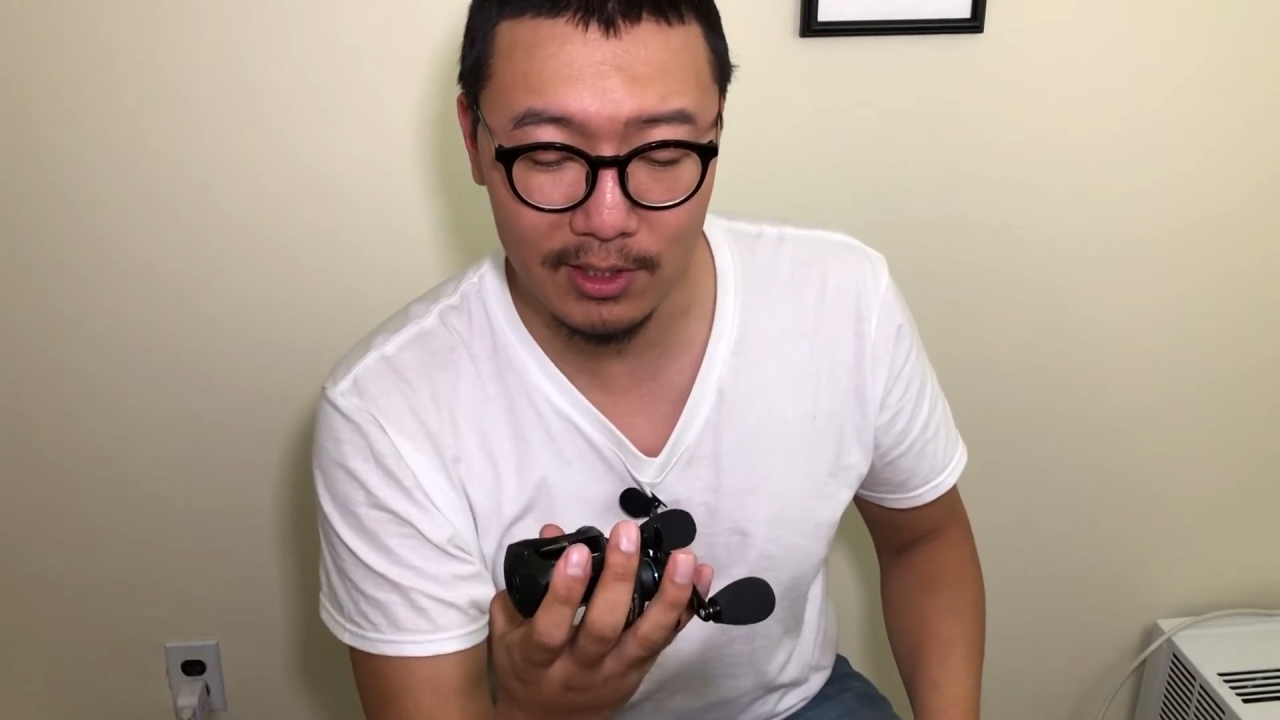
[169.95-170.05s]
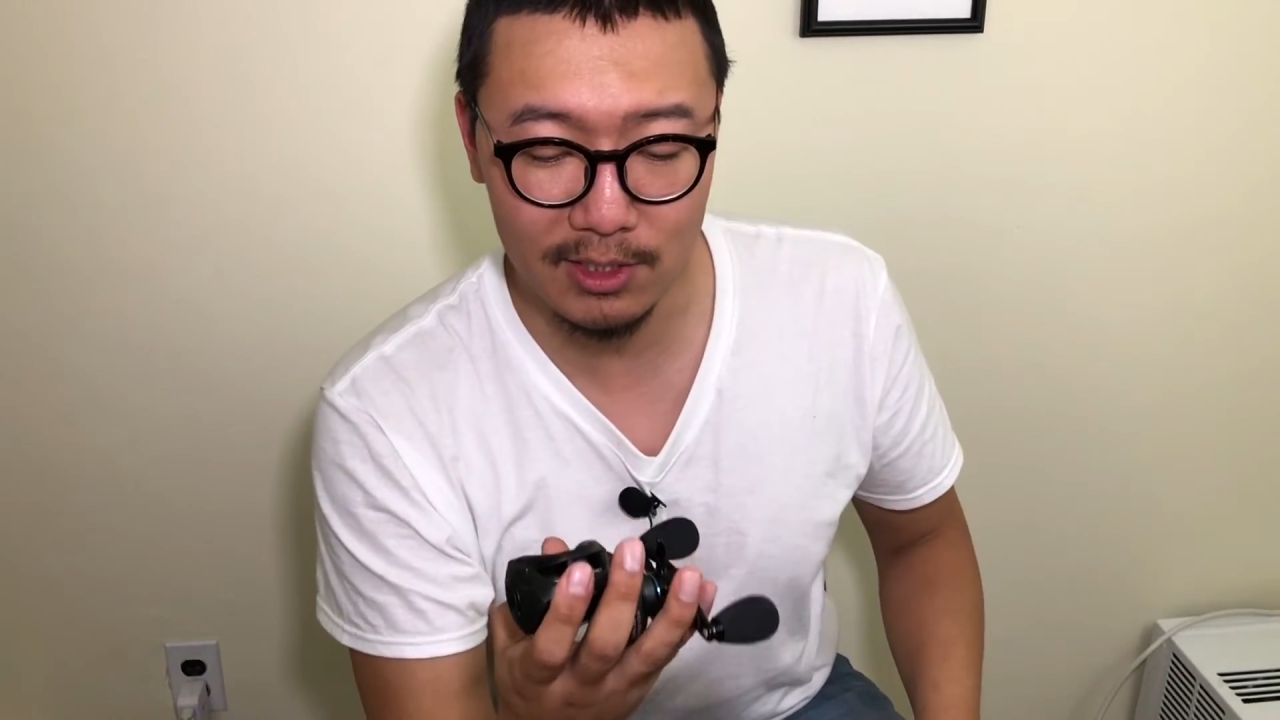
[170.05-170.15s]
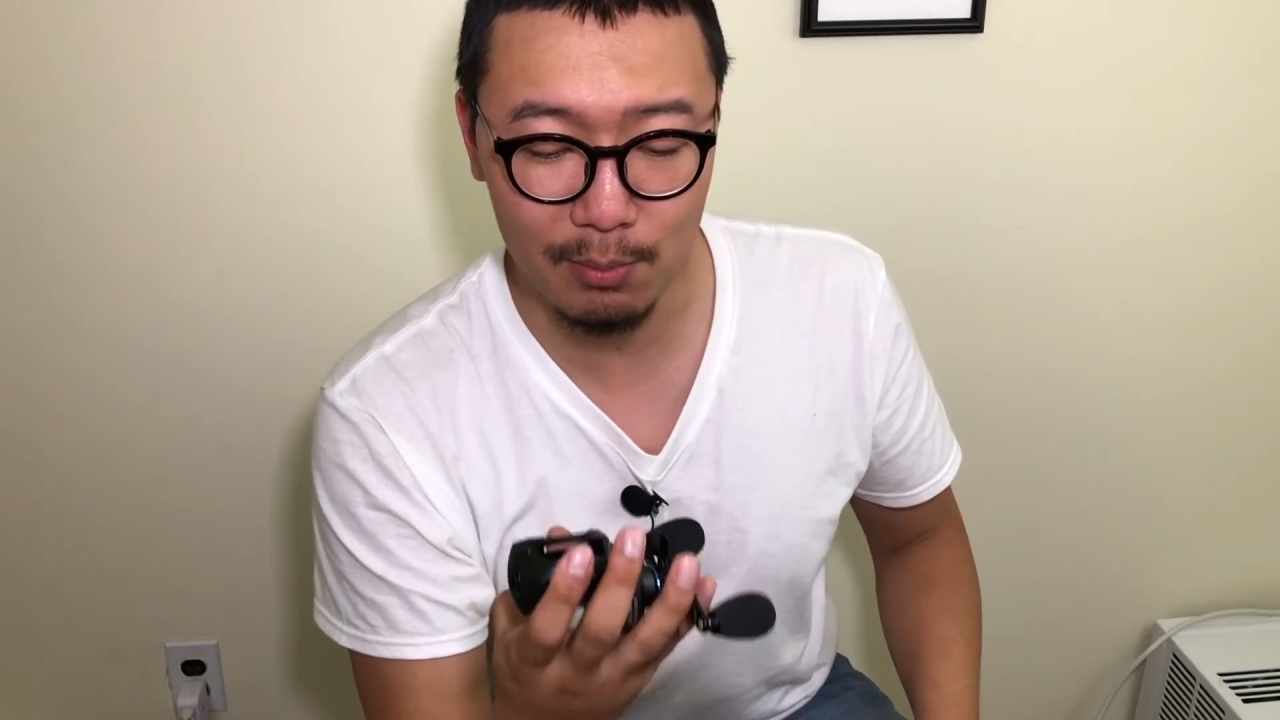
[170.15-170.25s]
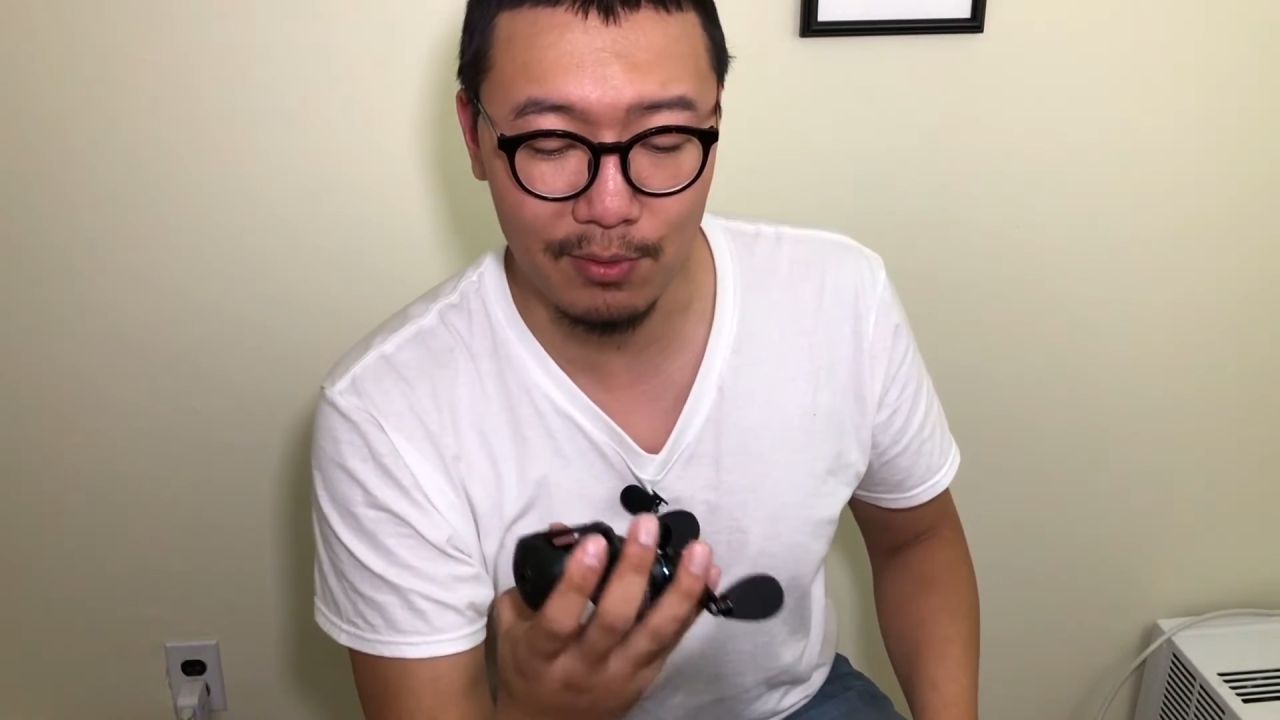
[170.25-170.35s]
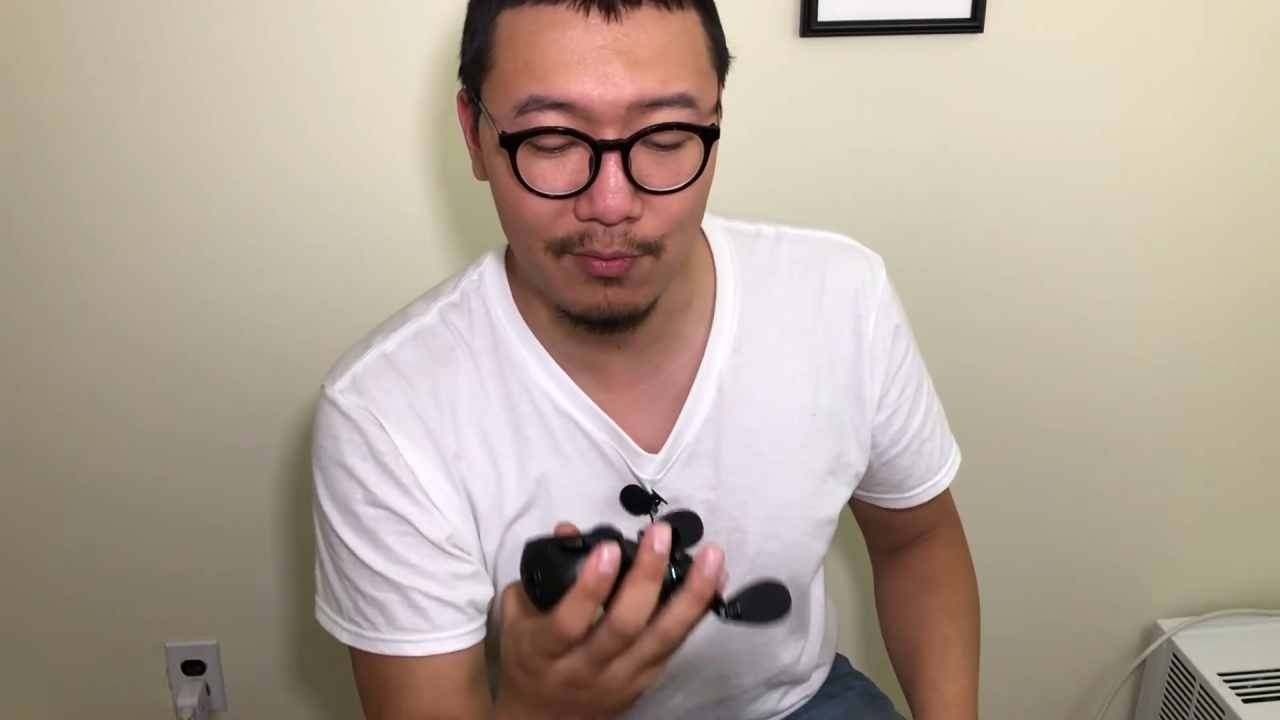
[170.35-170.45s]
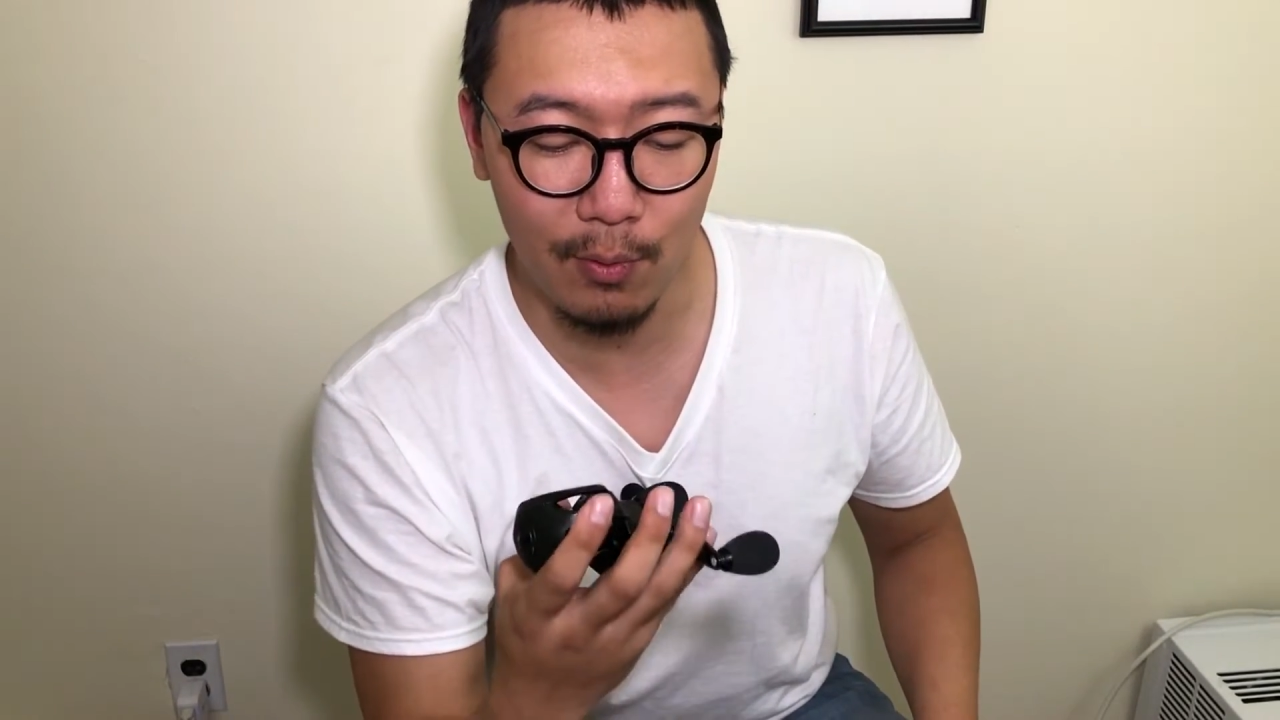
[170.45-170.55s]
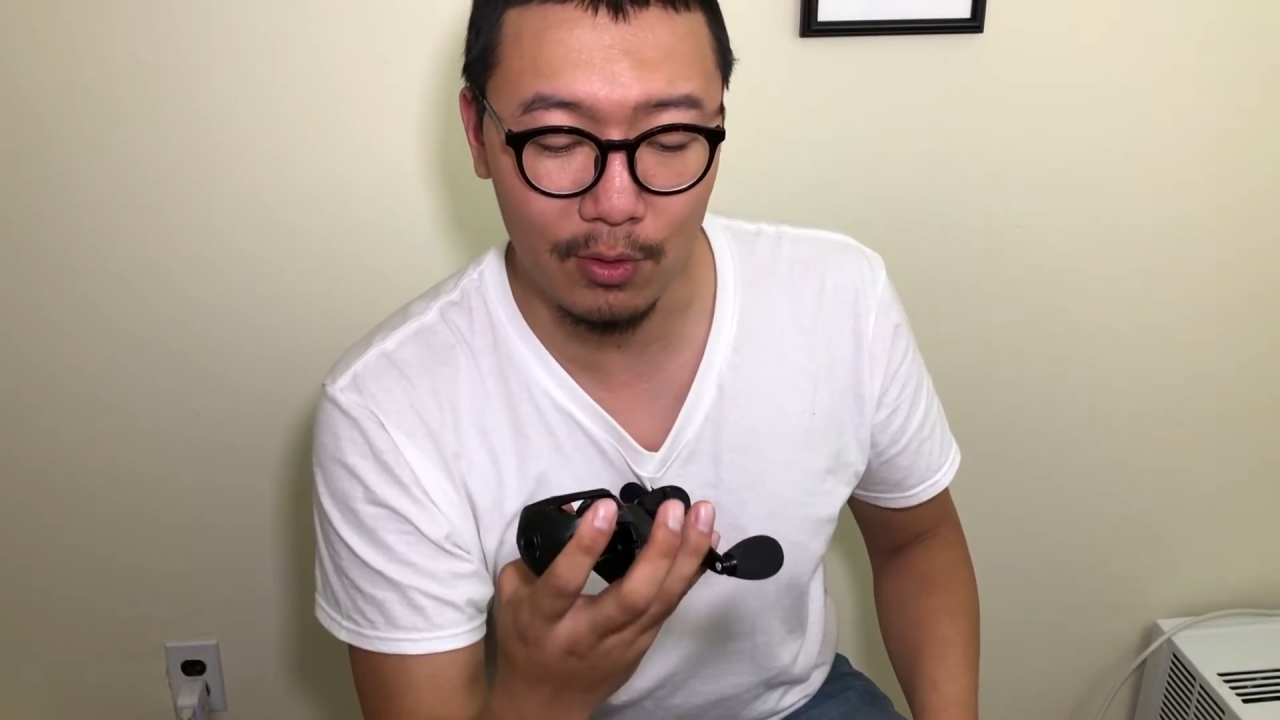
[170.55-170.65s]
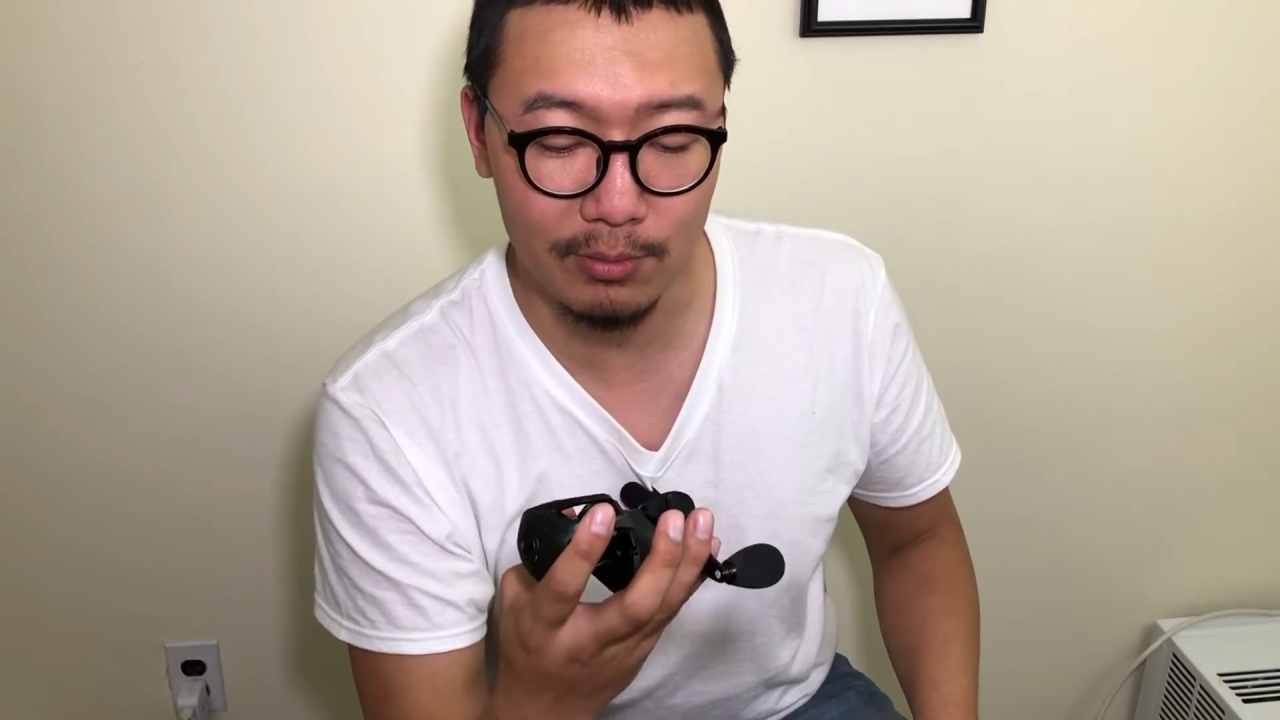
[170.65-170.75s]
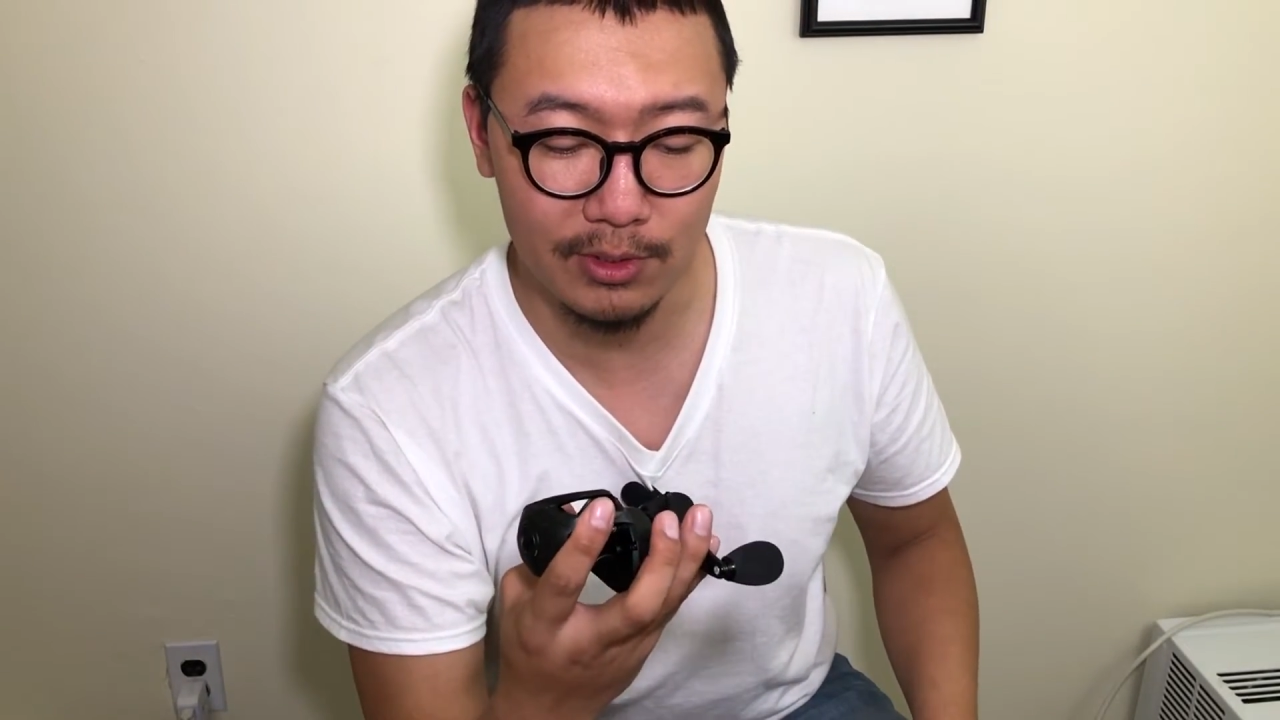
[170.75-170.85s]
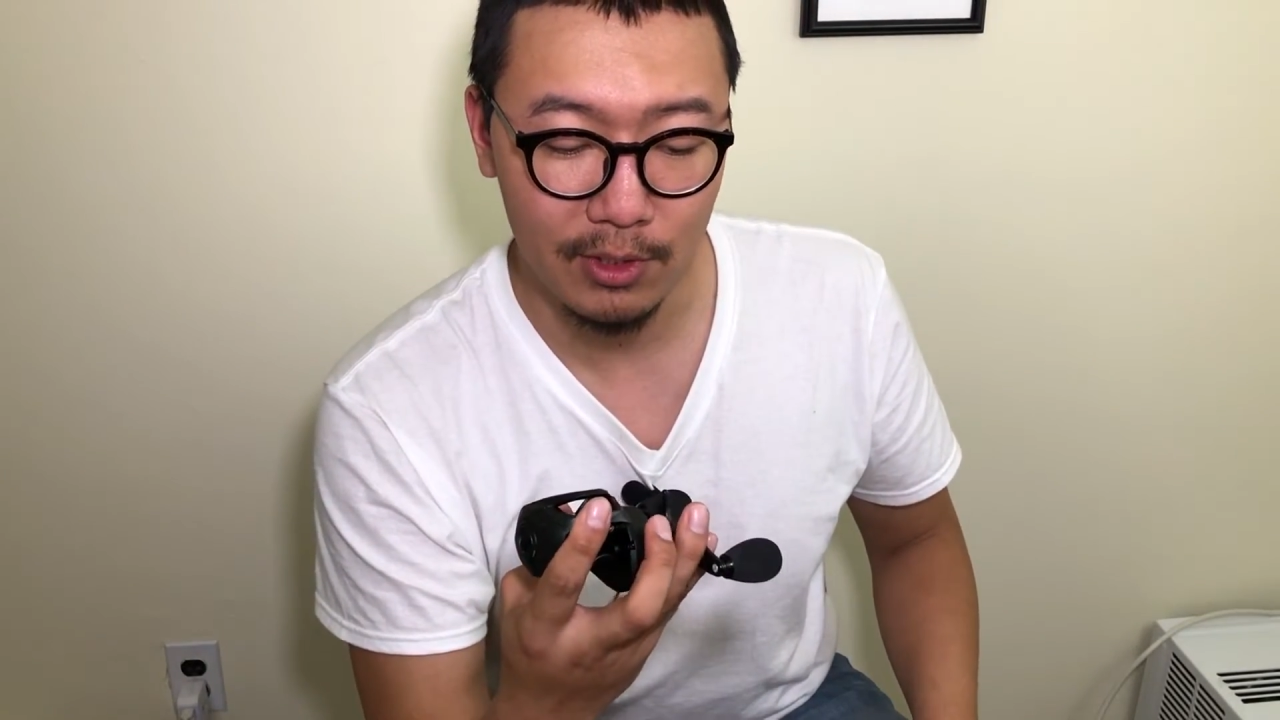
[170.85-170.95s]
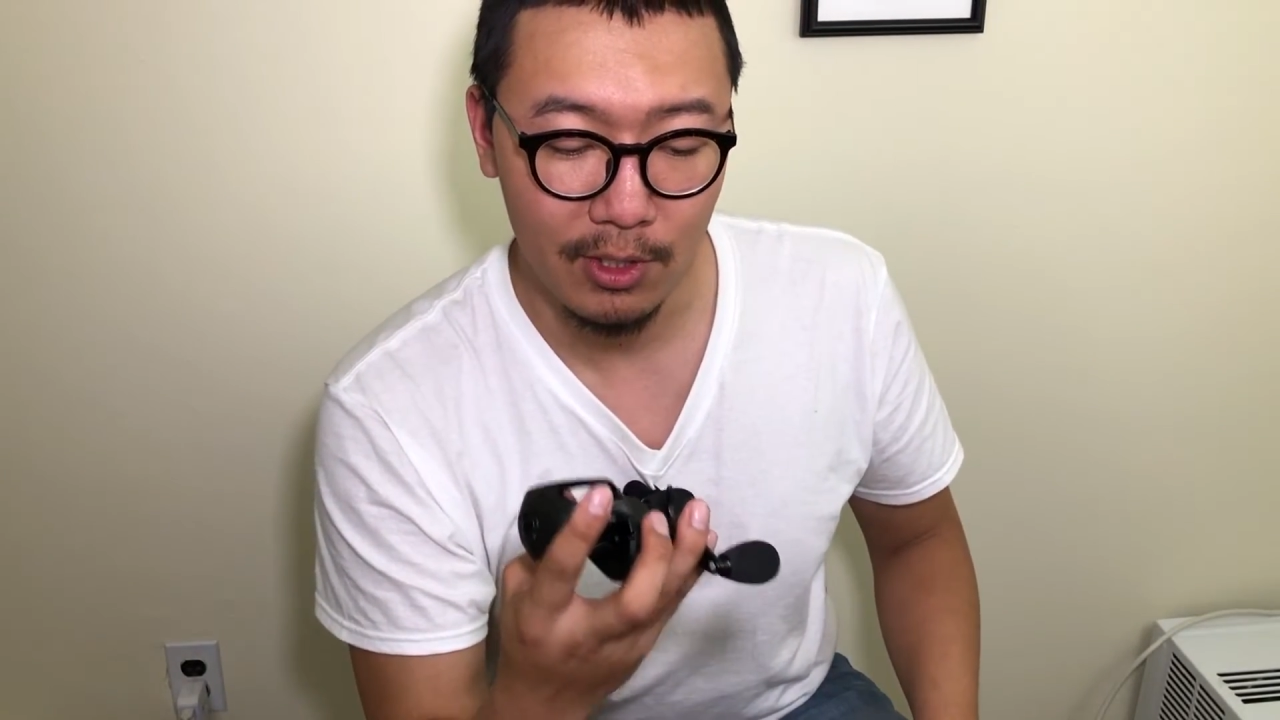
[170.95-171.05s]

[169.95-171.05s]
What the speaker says: this performs